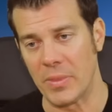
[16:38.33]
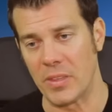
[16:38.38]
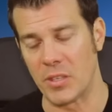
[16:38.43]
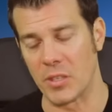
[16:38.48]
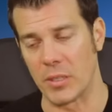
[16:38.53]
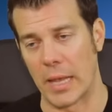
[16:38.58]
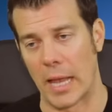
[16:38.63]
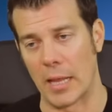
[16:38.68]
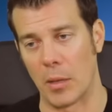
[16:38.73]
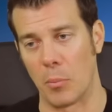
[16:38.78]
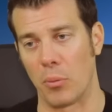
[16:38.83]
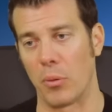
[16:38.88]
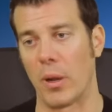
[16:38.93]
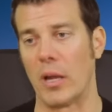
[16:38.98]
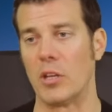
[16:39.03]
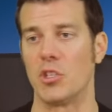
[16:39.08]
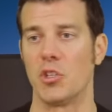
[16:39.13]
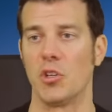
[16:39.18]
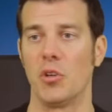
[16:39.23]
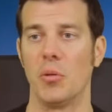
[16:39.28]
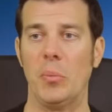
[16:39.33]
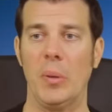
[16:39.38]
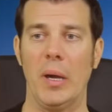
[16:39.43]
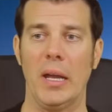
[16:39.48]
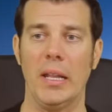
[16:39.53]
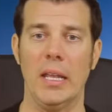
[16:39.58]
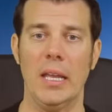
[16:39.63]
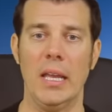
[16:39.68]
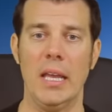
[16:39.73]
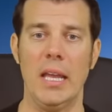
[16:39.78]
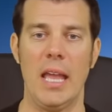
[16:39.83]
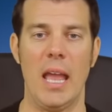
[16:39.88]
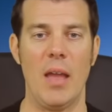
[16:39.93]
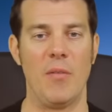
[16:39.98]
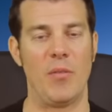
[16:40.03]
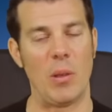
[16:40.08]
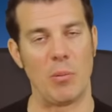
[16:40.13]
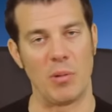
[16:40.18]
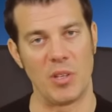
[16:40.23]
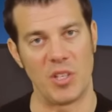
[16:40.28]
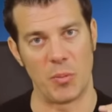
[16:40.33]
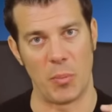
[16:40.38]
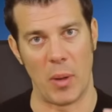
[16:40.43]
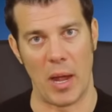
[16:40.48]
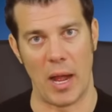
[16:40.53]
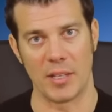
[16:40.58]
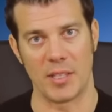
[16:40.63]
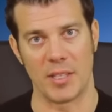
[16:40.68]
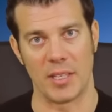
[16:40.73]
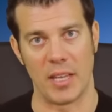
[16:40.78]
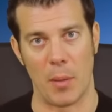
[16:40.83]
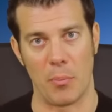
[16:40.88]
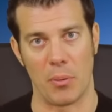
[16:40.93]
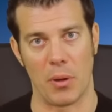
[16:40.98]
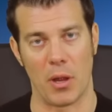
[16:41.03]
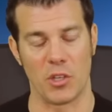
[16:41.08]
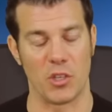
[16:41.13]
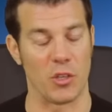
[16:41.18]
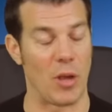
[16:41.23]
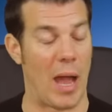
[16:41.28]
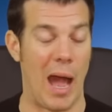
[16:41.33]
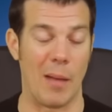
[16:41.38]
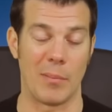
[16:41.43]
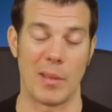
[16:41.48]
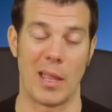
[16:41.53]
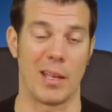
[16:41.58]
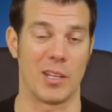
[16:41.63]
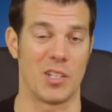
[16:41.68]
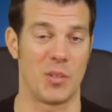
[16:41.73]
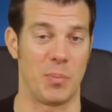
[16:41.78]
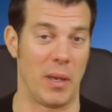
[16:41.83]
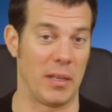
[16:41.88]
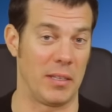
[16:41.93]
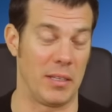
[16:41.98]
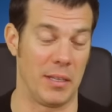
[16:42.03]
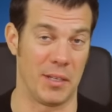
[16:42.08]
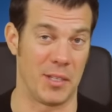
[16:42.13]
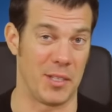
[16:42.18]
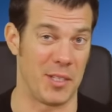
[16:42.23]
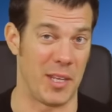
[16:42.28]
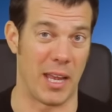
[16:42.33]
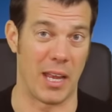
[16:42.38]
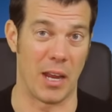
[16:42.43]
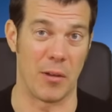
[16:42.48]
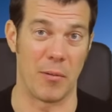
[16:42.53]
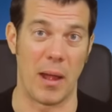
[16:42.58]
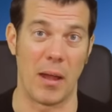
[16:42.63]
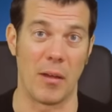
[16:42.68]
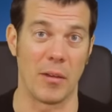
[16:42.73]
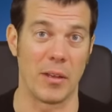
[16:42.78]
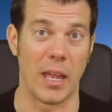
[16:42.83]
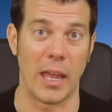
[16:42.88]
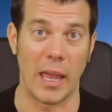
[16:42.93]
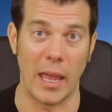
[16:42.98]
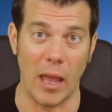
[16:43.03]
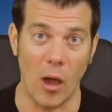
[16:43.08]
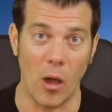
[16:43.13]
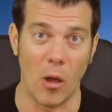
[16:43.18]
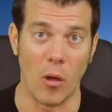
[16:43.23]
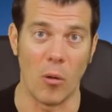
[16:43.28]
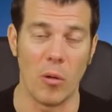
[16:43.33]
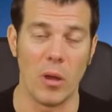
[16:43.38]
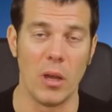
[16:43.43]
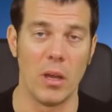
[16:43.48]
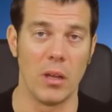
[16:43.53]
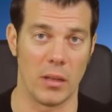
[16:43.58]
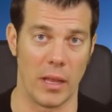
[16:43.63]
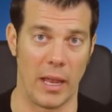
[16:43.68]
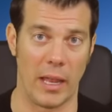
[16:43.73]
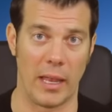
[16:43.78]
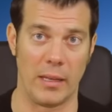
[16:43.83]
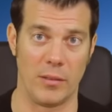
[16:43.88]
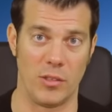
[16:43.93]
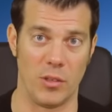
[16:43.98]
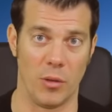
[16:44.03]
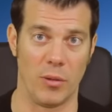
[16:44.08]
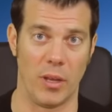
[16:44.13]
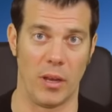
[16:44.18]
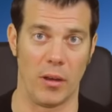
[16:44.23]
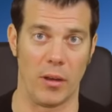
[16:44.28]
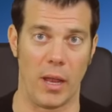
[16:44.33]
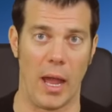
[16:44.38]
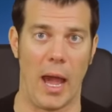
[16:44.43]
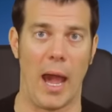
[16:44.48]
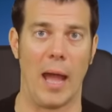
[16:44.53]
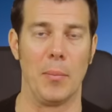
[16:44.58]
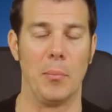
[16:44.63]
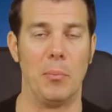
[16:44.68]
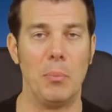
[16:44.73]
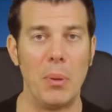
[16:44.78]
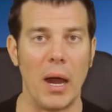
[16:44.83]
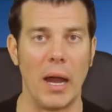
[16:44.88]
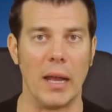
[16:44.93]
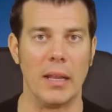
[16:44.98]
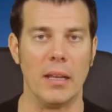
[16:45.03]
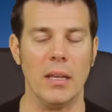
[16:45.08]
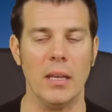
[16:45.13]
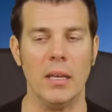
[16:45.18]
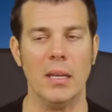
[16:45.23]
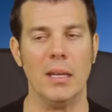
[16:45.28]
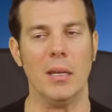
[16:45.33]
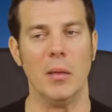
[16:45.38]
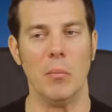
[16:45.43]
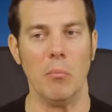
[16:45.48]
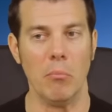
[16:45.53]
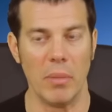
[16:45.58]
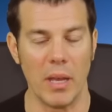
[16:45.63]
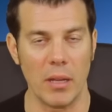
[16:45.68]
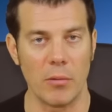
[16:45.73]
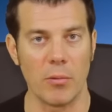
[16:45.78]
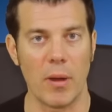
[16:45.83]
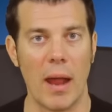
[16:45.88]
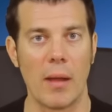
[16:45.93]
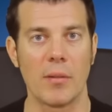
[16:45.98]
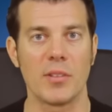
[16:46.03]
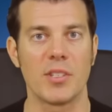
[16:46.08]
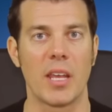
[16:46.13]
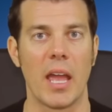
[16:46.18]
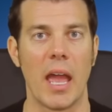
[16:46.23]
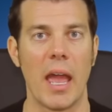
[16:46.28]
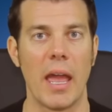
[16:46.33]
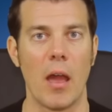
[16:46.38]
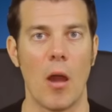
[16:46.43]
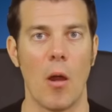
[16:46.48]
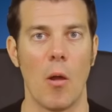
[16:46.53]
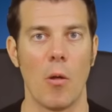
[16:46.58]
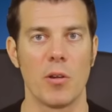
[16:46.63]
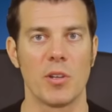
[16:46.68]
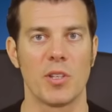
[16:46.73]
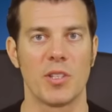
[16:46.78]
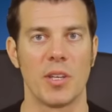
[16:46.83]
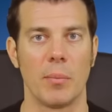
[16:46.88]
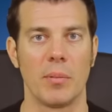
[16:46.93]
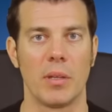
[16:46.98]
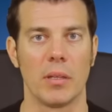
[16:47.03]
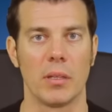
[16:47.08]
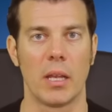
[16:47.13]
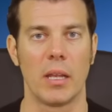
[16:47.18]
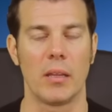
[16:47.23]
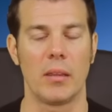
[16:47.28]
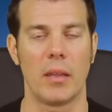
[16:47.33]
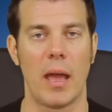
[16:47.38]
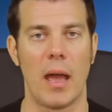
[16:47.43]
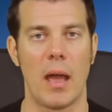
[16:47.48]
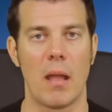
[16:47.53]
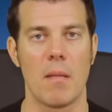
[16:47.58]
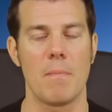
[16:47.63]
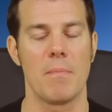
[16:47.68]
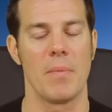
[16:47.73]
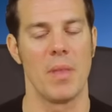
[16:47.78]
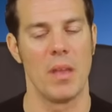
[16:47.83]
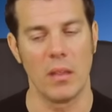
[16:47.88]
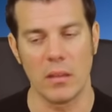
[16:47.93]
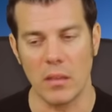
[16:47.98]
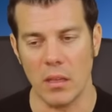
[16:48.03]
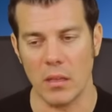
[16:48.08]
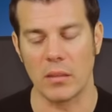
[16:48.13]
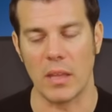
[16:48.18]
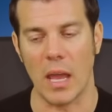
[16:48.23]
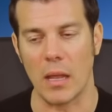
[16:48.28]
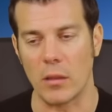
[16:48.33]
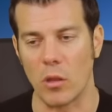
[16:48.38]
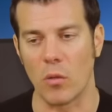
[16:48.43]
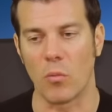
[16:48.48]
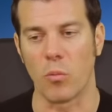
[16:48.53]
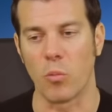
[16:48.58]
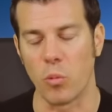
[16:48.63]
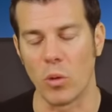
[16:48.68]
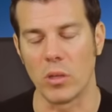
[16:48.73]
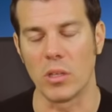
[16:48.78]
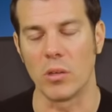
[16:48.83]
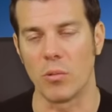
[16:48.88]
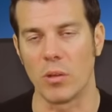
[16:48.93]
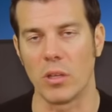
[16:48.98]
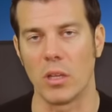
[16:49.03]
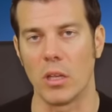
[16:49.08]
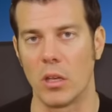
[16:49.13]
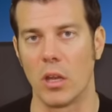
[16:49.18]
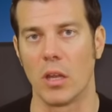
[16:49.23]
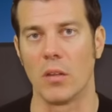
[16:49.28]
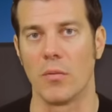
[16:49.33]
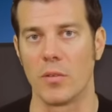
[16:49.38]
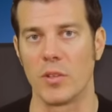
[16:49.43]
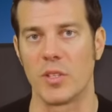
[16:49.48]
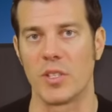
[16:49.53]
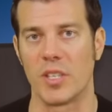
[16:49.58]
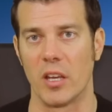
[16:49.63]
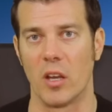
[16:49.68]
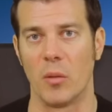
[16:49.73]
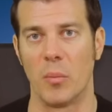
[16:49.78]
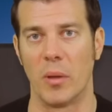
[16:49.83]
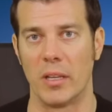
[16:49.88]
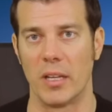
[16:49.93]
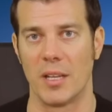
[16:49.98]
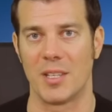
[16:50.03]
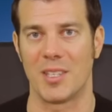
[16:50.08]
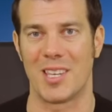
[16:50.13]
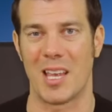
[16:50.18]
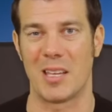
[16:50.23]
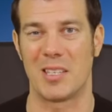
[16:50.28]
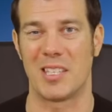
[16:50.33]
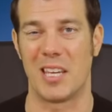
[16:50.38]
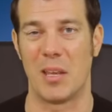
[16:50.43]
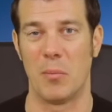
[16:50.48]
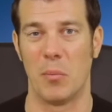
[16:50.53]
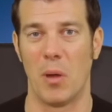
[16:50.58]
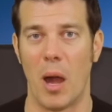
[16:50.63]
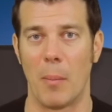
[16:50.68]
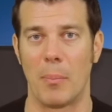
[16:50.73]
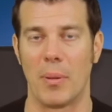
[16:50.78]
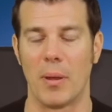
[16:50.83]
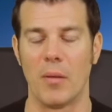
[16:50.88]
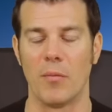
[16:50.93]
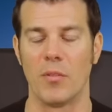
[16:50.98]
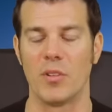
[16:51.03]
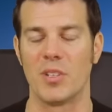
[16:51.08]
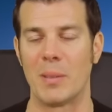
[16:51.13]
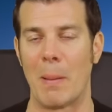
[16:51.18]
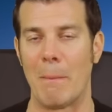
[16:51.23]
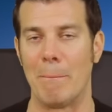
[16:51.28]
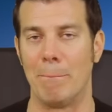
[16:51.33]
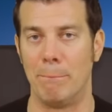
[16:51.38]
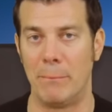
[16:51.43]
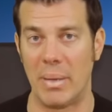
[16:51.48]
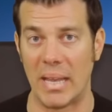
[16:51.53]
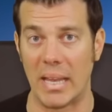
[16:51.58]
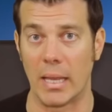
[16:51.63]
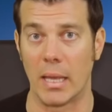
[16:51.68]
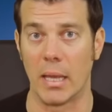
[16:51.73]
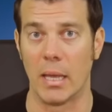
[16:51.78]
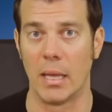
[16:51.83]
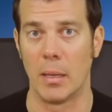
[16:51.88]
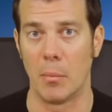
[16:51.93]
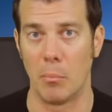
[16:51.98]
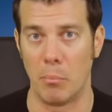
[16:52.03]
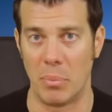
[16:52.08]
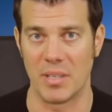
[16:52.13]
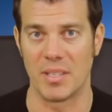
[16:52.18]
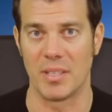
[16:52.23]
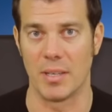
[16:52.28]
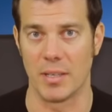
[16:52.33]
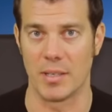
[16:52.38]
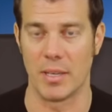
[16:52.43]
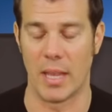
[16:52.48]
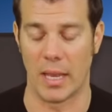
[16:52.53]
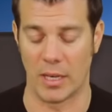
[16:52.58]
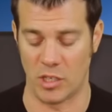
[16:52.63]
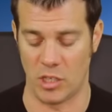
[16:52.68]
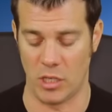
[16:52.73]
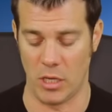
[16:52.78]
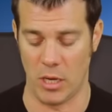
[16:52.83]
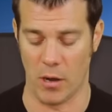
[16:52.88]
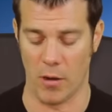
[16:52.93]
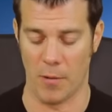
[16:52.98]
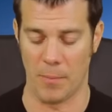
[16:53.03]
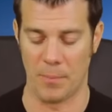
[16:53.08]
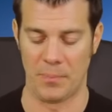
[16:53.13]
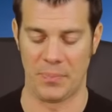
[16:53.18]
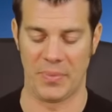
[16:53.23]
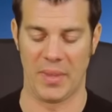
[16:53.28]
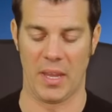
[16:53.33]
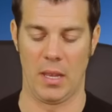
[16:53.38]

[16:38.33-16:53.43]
It's a lot of pressure, but if he responds to that pressure, I'm not expecting a second round KO like Donaire got, but mid-rounds KO or something like that, that'd look really, really good for Selby. And it sets him up for some big business next year.